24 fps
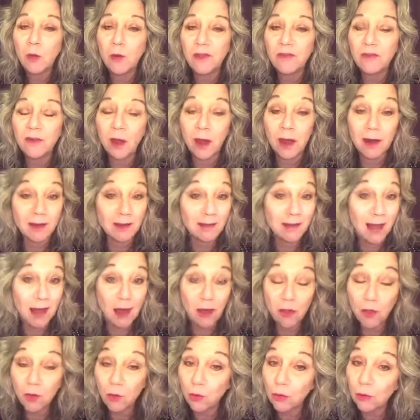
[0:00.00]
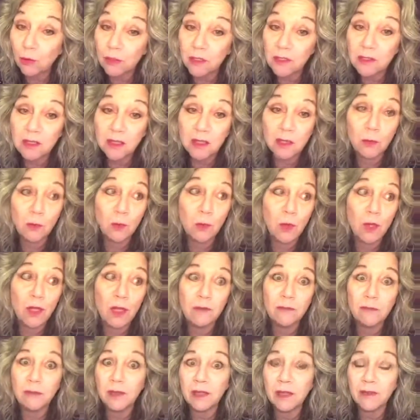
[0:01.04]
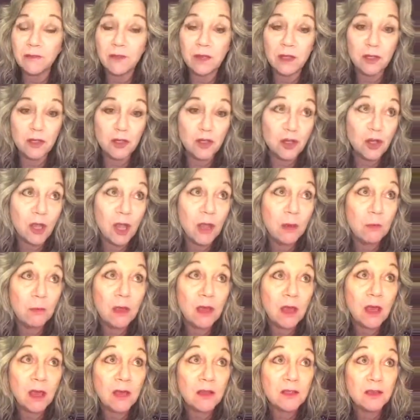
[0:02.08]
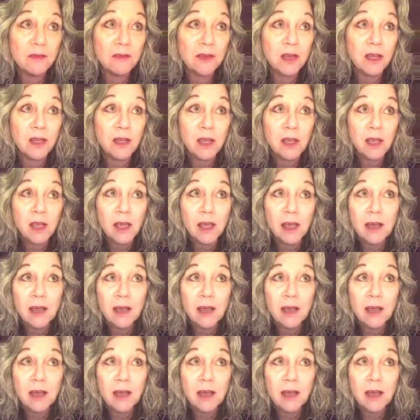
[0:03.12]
We've not allowed the world to see it. We've lived in shame because of it.